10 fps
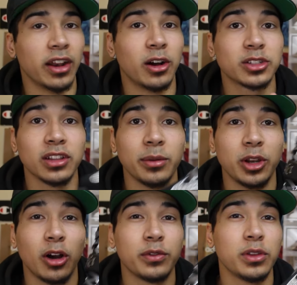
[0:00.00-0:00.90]
And also let me
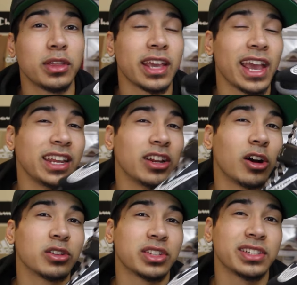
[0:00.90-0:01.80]
know if you think eighty
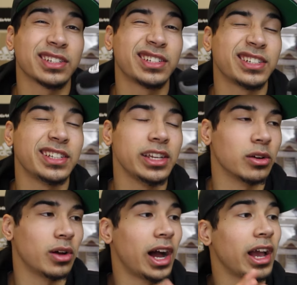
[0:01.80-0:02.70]
dollars is a
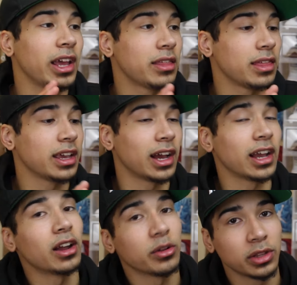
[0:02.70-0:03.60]
steal. I think I
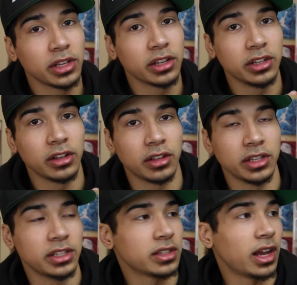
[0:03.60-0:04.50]
got a really good deal on these.